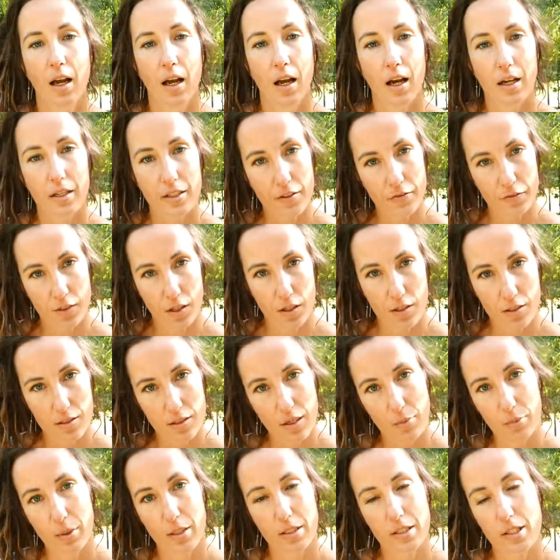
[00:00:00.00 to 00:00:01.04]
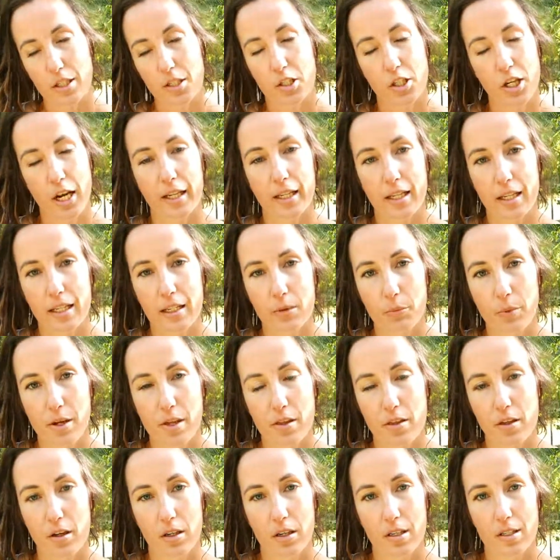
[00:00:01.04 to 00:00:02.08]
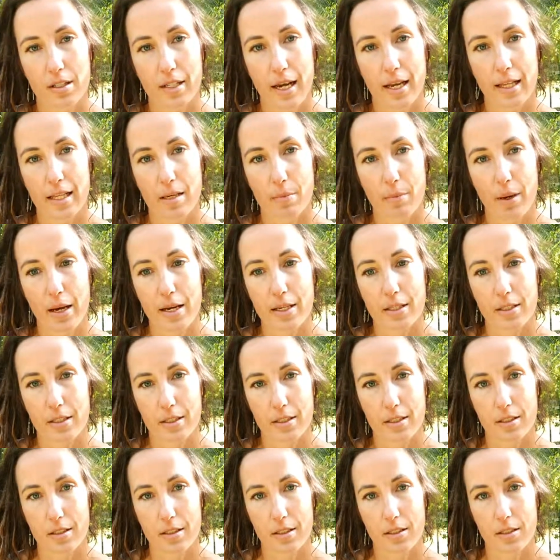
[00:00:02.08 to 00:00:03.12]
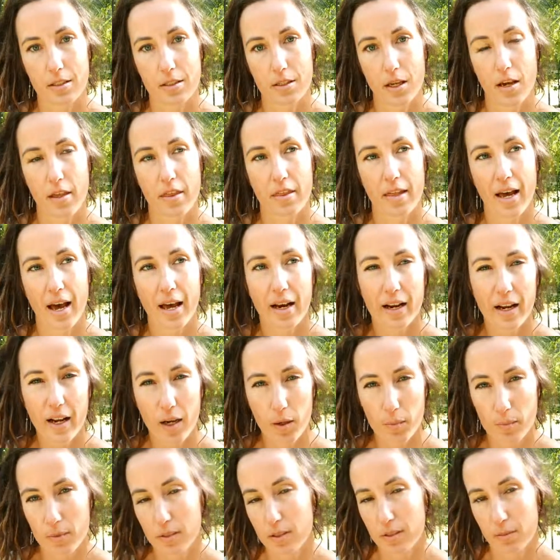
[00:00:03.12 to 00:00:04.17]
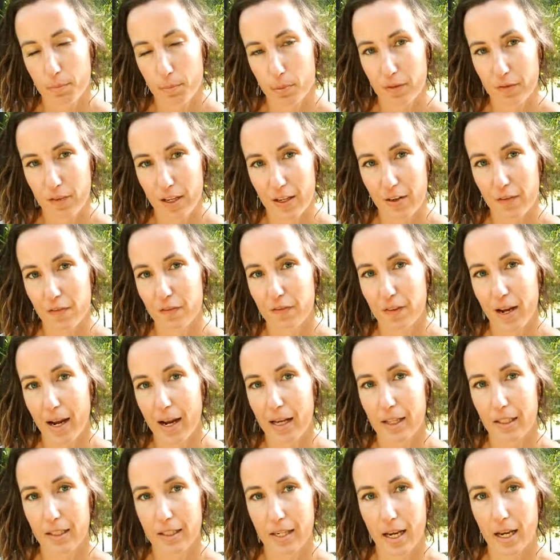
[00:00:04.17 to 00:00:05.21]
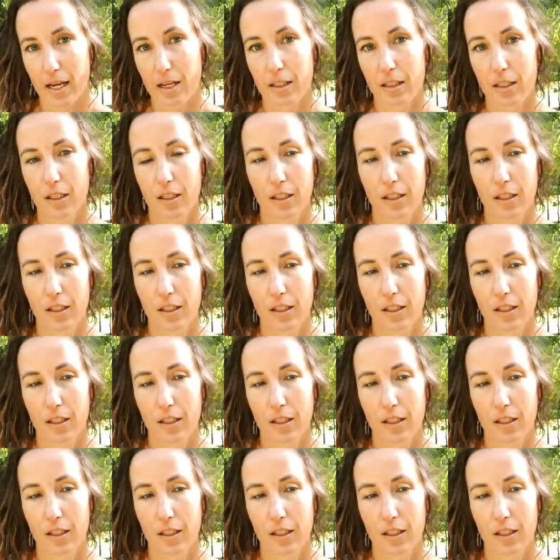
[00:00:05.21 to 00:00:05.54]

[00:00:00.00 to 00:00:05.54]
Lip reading: And you've got someone to check in with on a daily basis. And so that helps to prevent failure.